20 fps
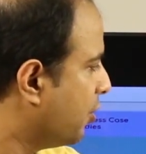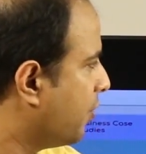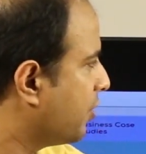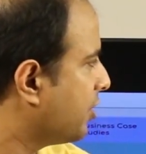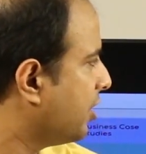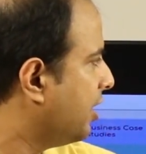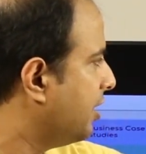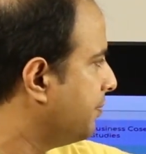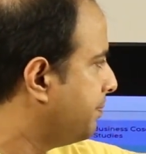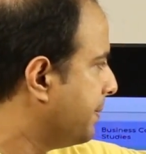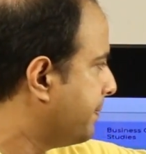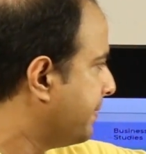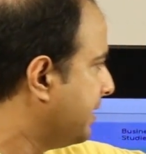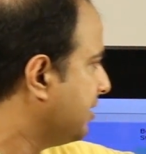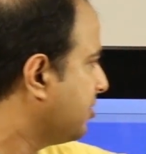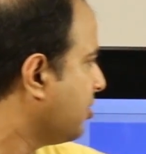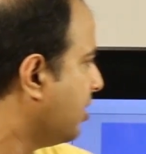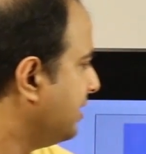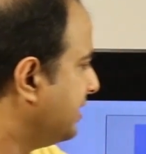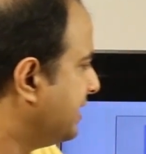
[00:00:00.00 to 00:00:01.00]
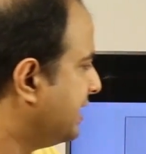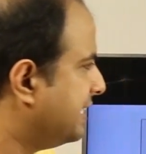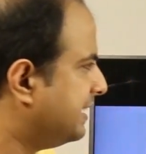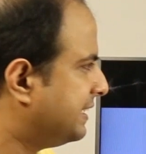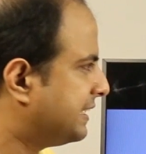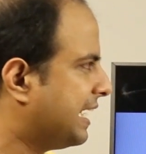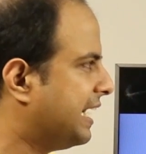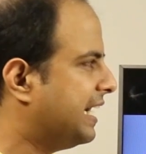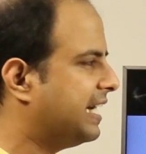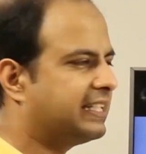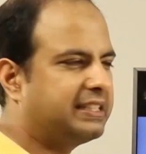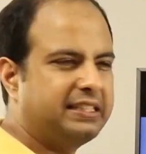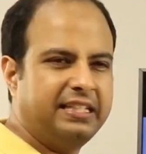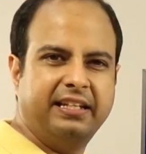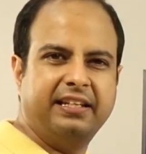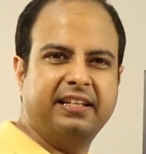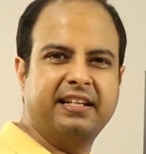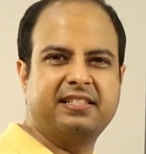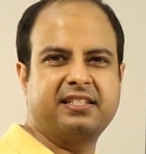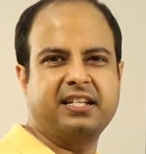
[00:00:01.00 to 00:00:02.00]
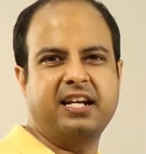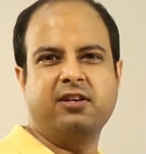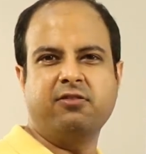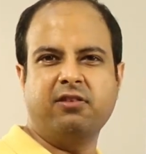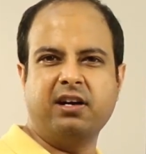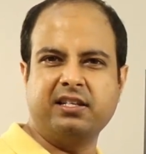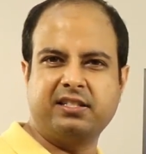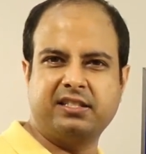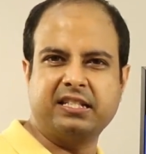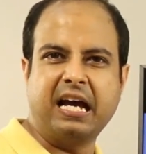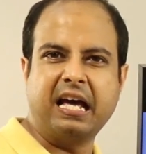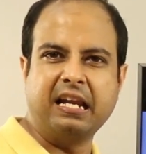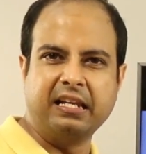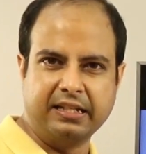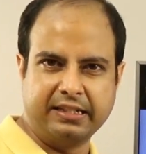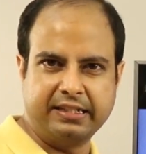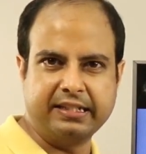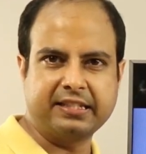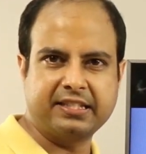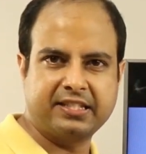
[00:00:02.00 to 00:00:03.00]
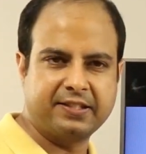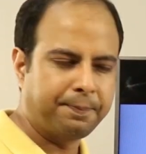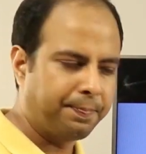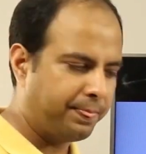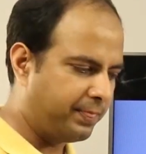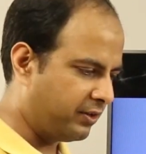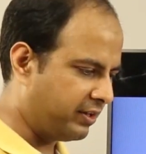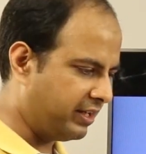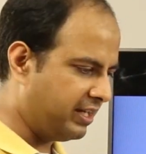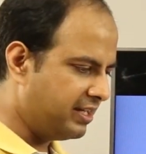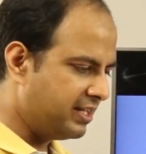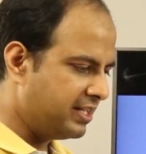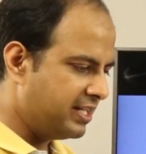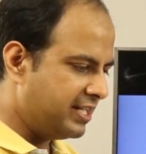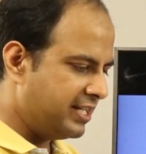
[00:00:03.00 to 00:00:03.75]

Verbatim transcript: Overall, people call the entire thing as advanced analytics. Okay.